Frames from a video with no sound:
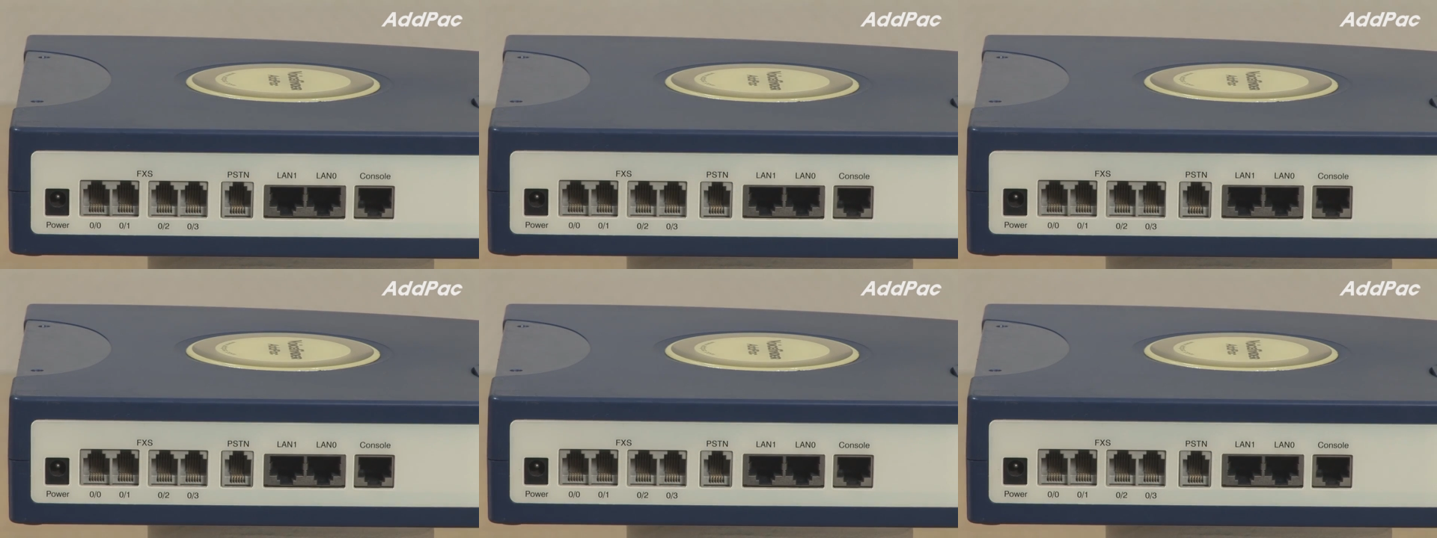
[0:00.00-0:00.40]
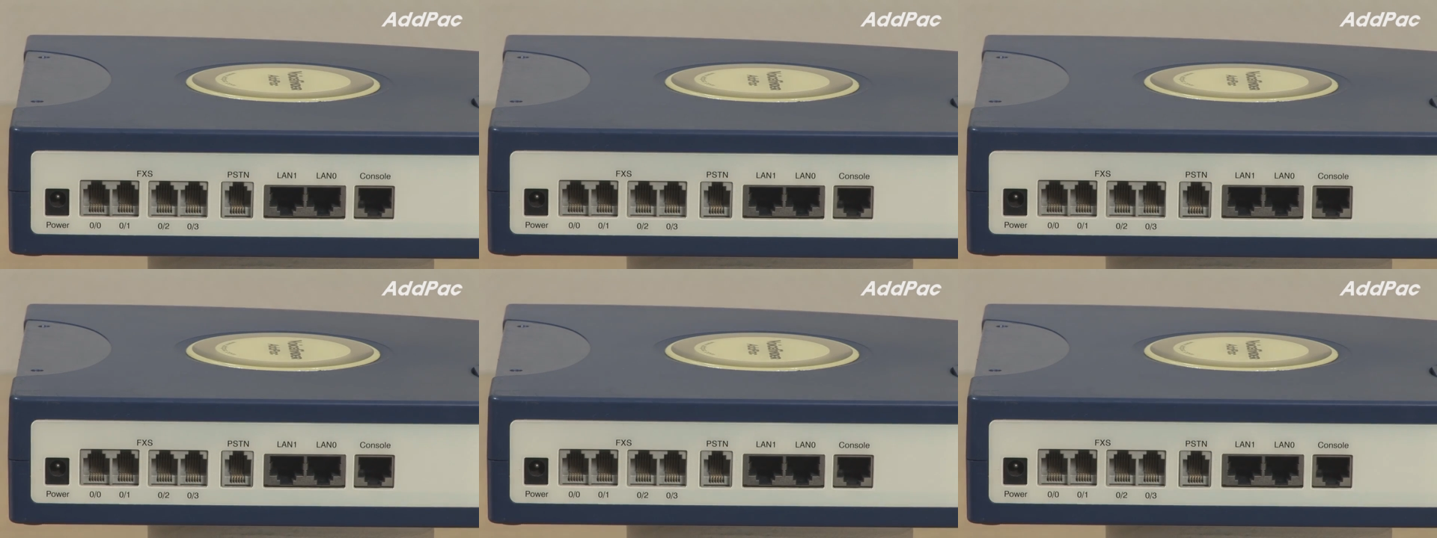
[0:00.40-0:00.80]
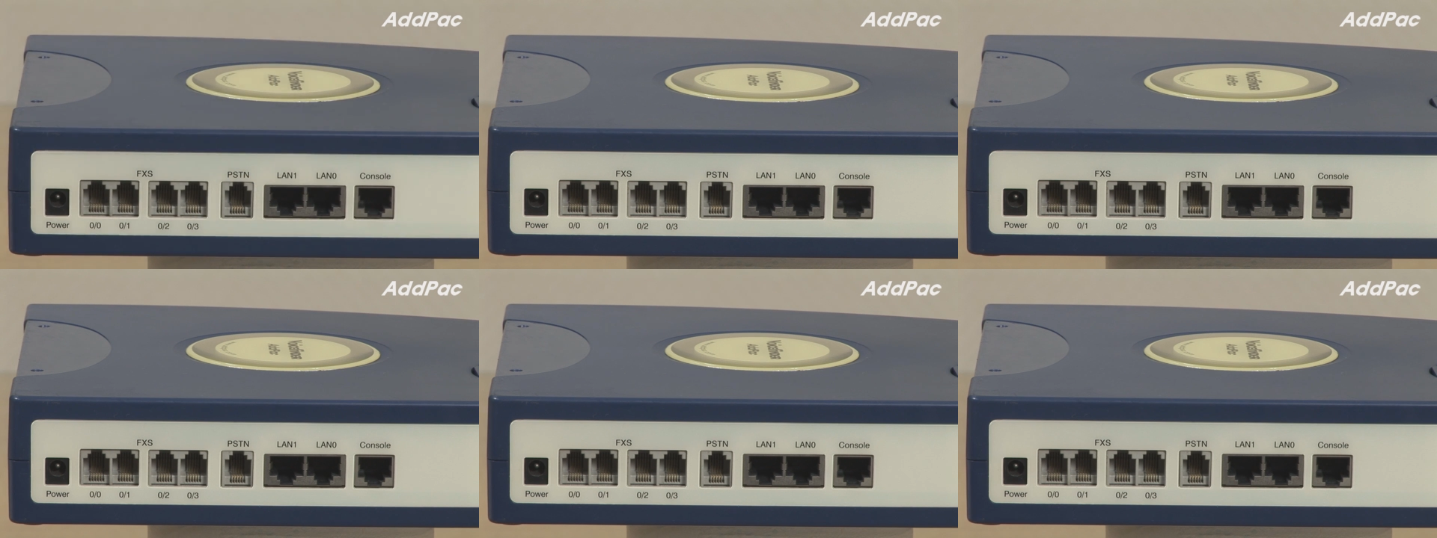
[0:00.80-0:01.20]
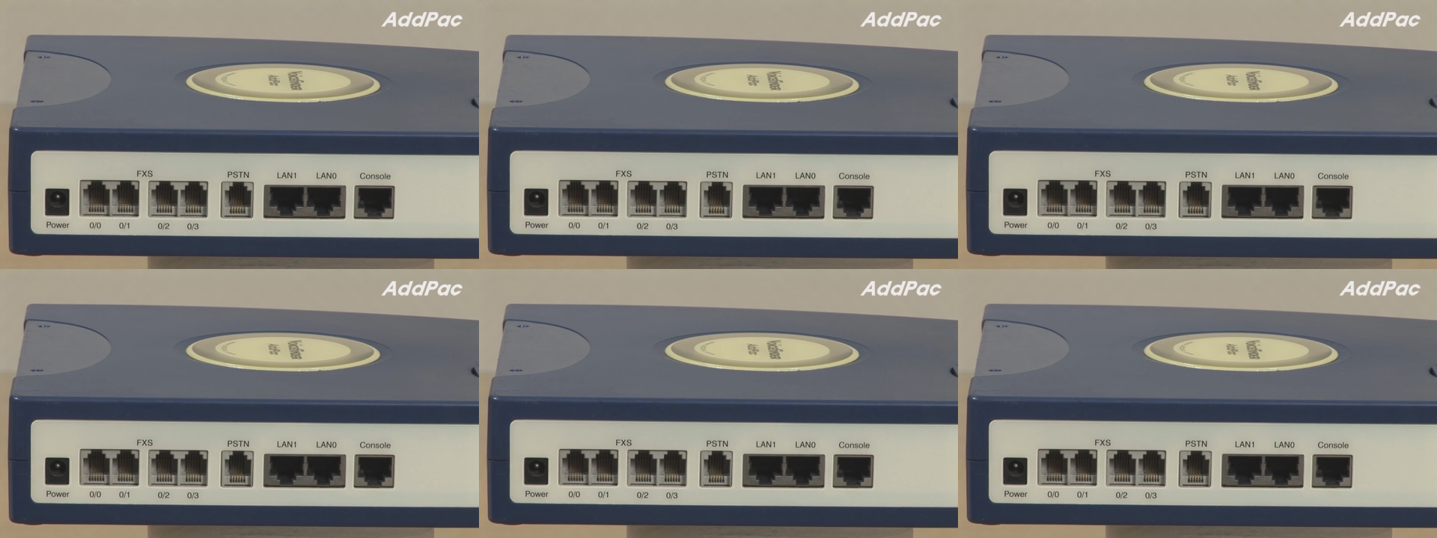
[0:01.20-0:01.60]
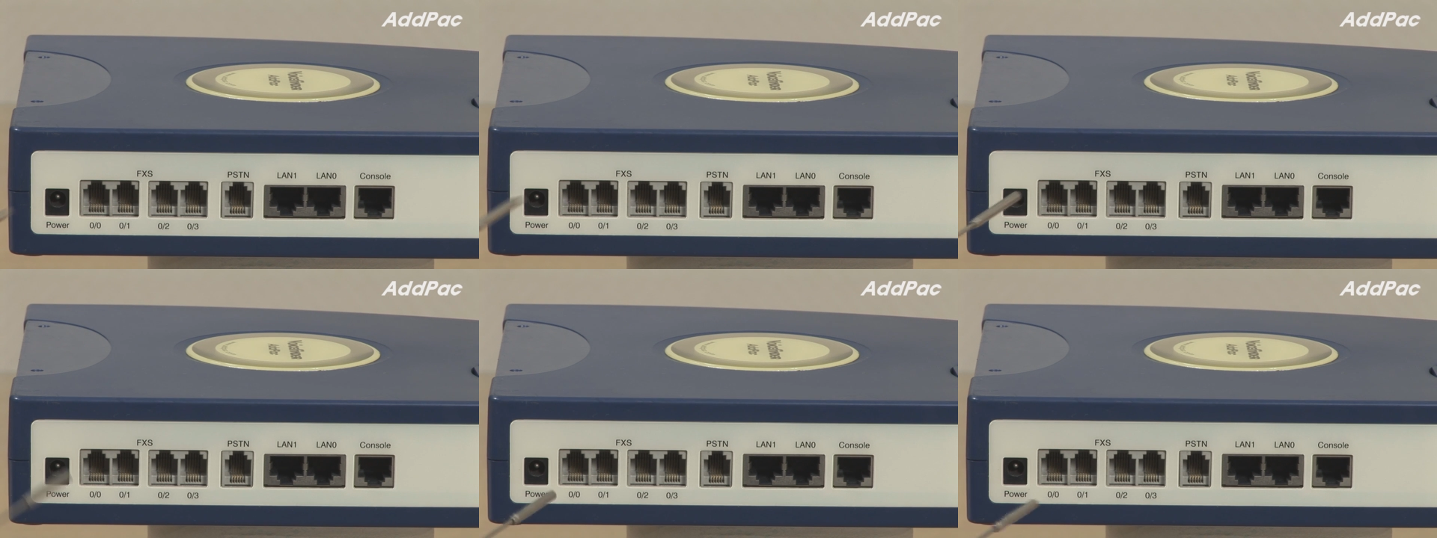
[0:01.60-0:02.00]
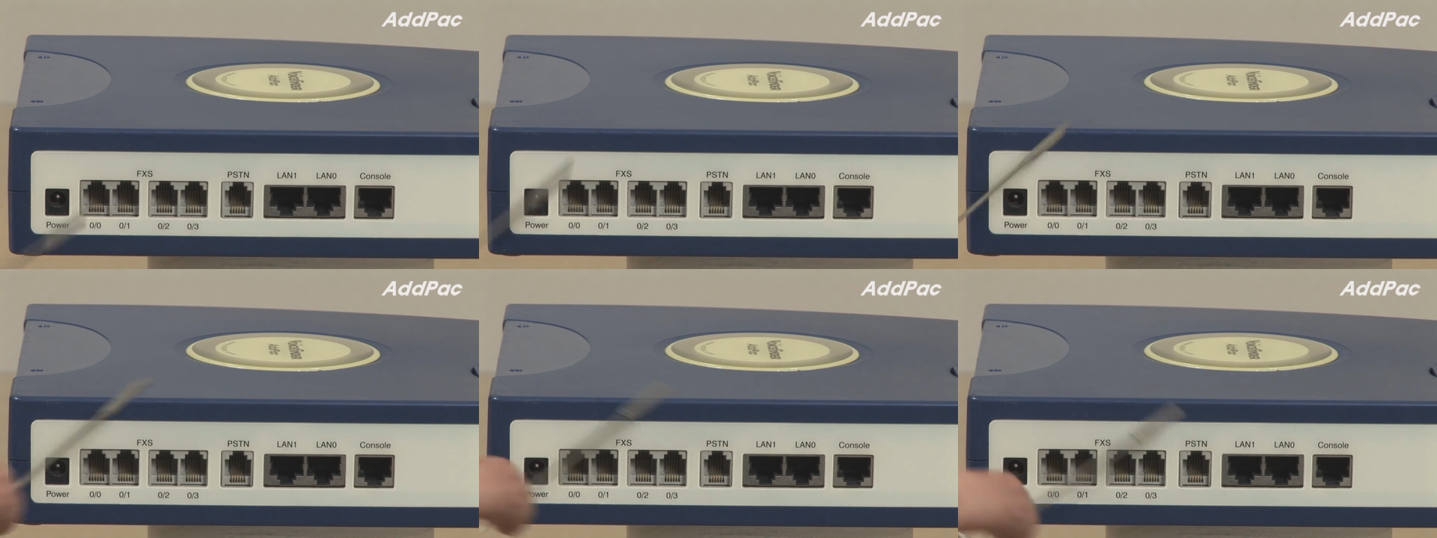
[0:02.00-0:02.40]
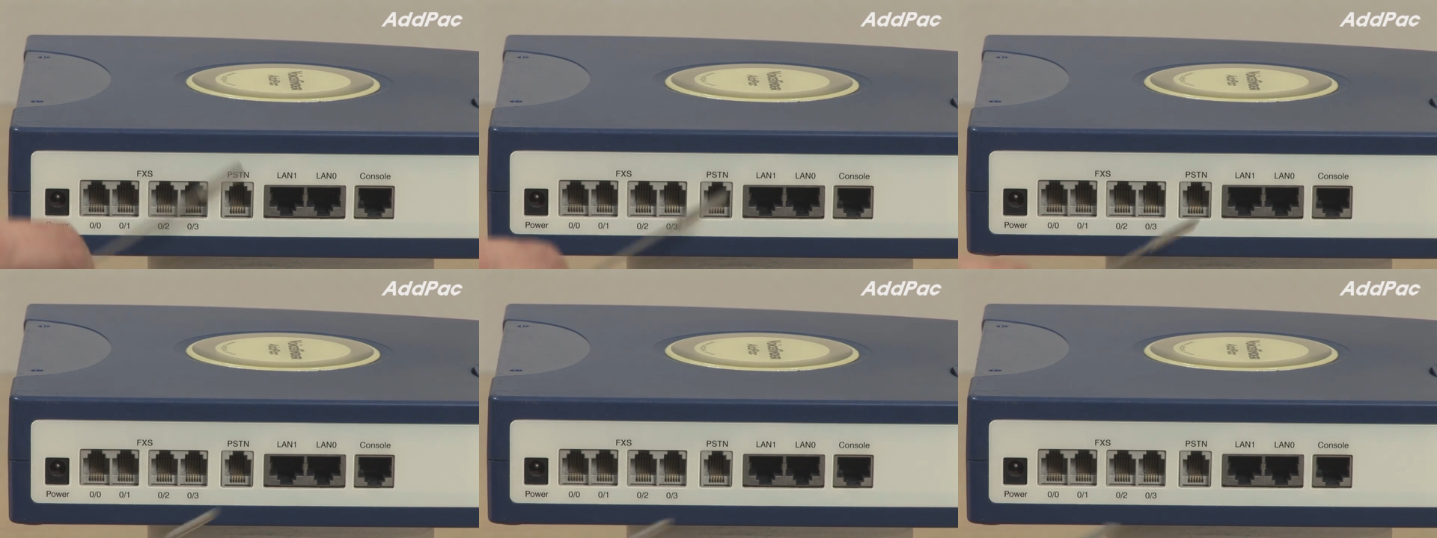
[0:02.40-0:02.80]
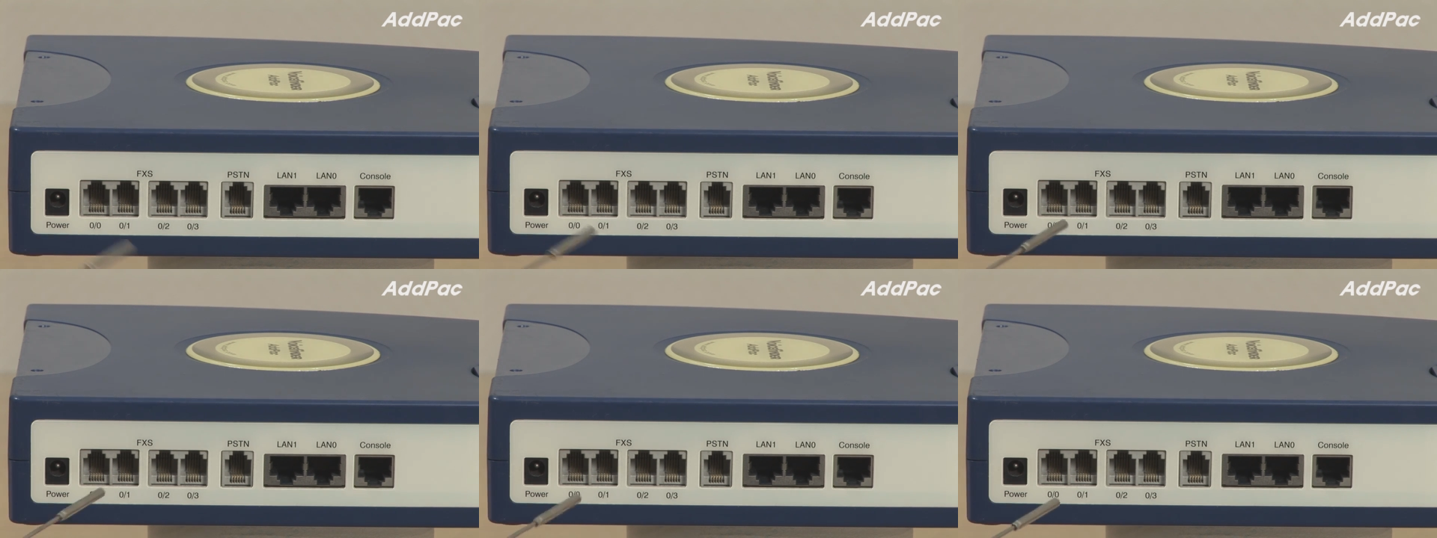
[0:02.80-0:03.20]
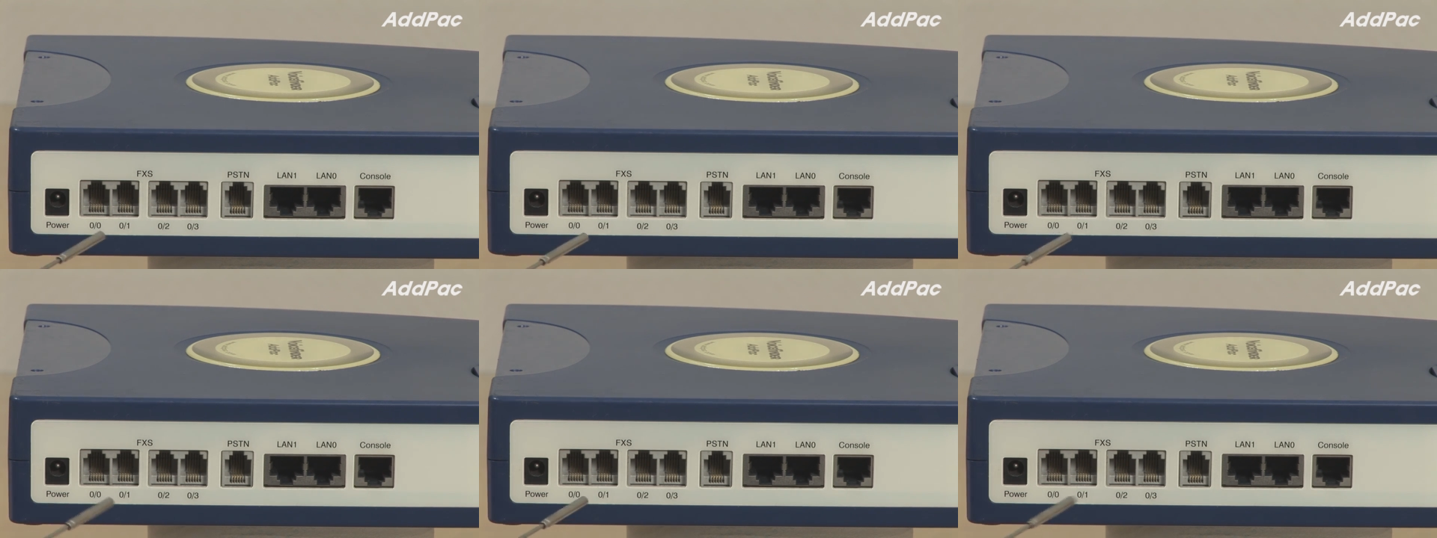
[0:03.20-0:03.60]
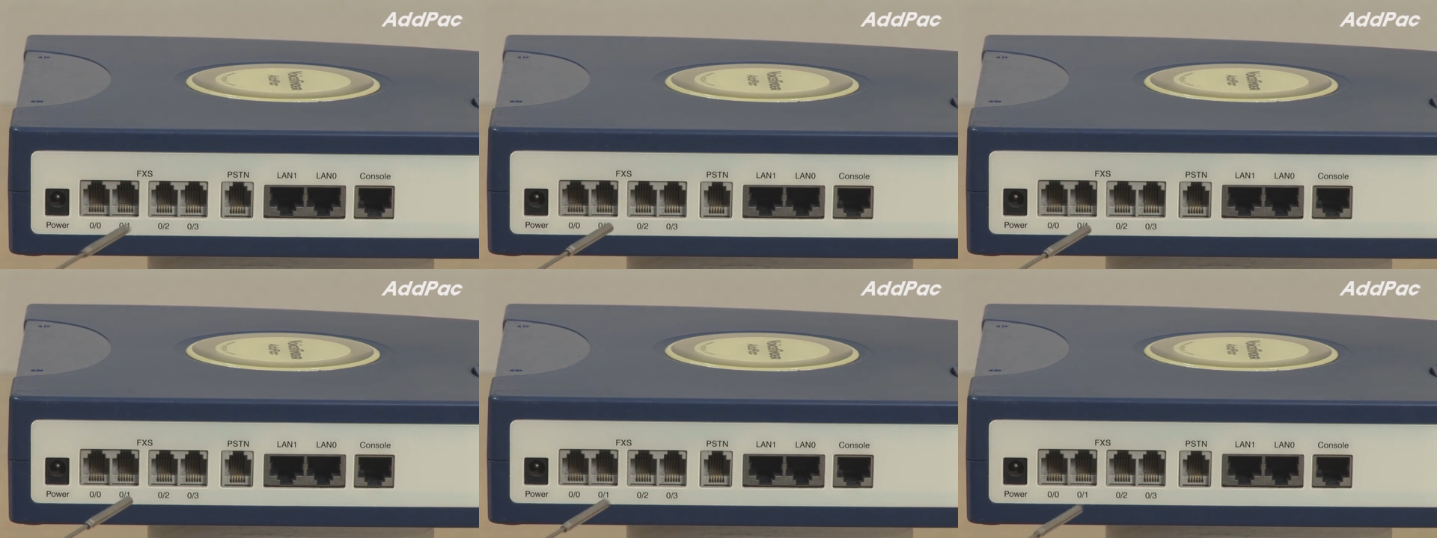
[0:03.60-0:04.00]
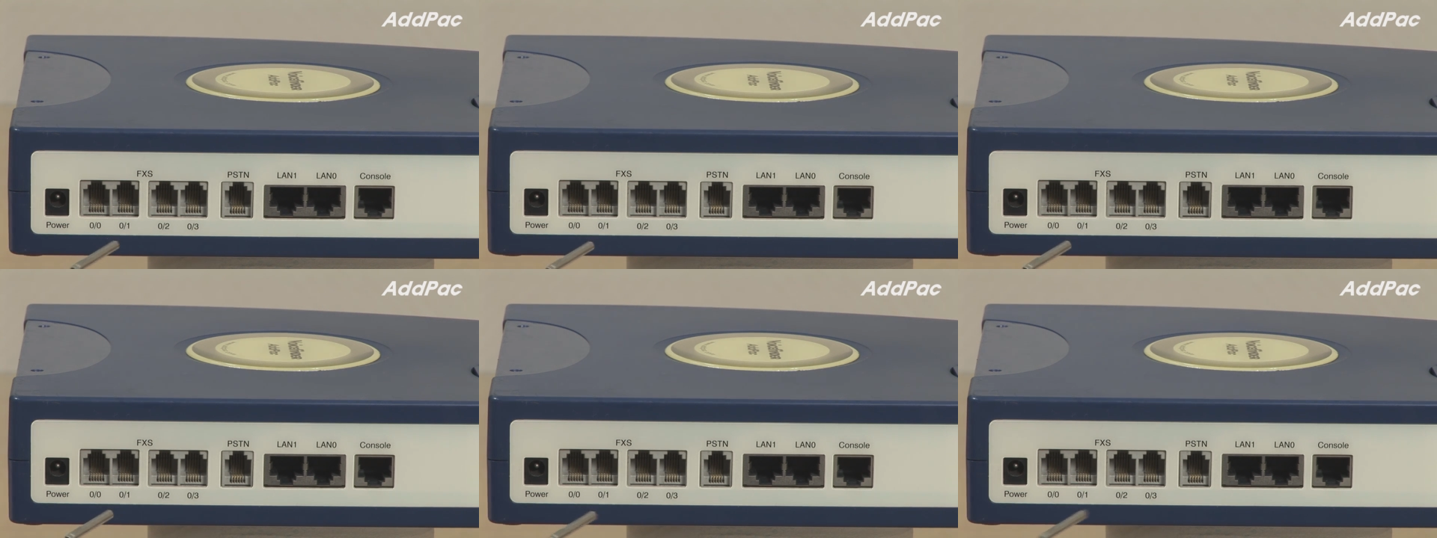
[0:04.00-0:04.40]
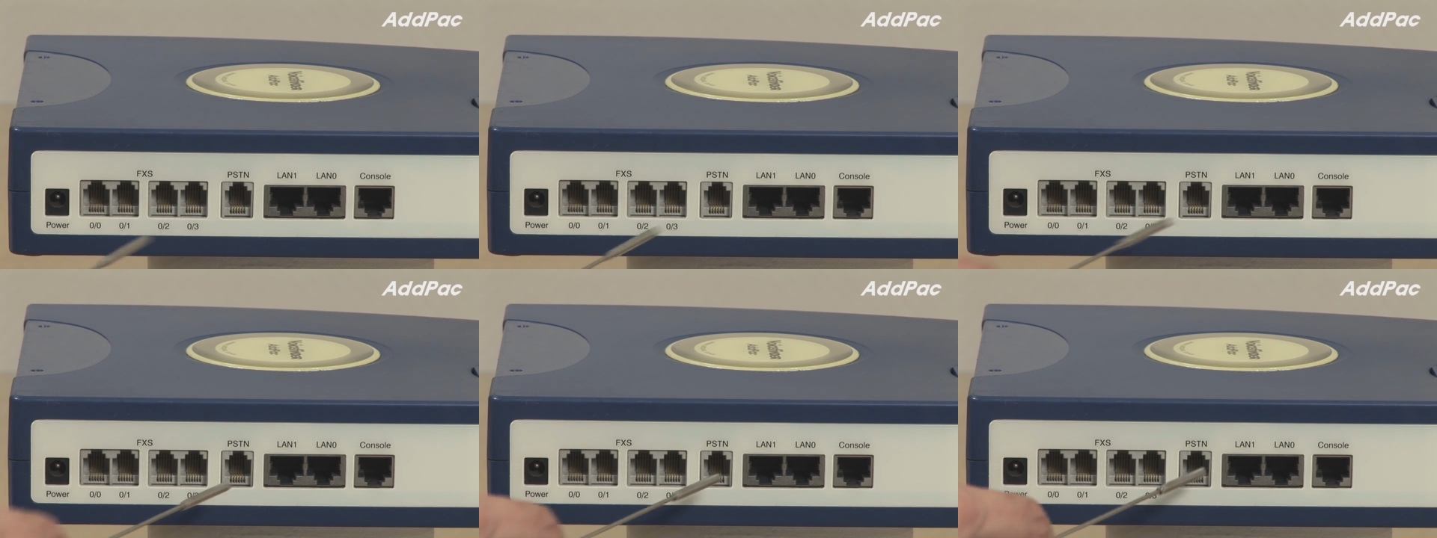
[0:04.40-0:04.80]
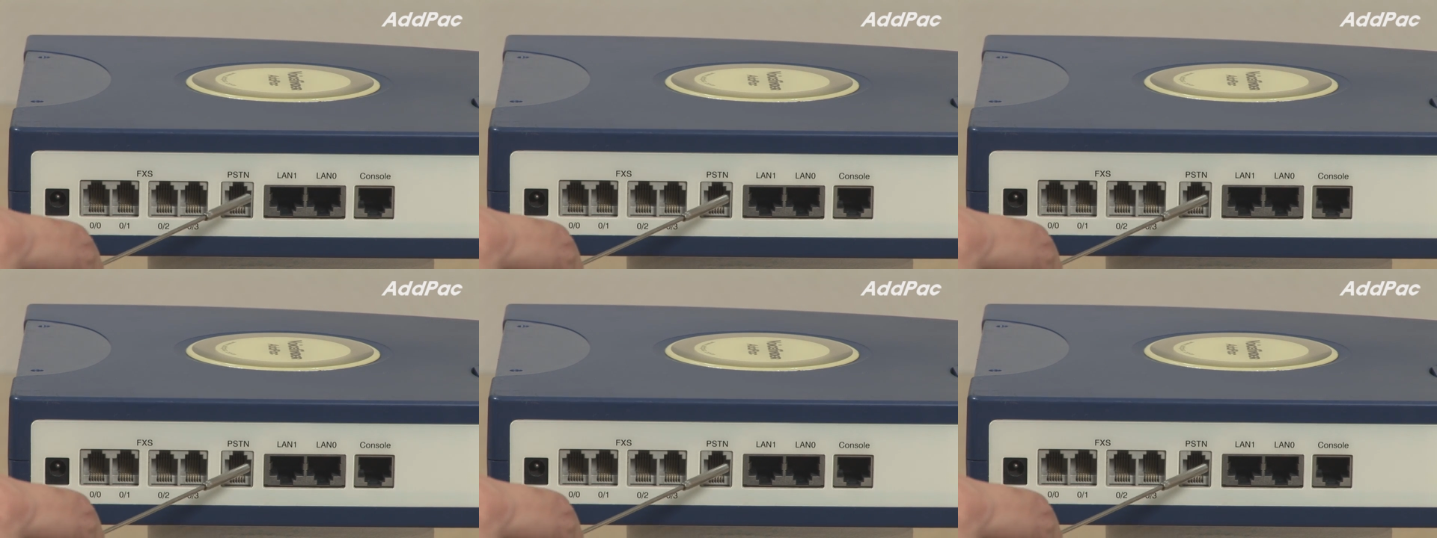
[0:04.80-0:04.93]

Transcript: No face is visible, so there are no lips to read.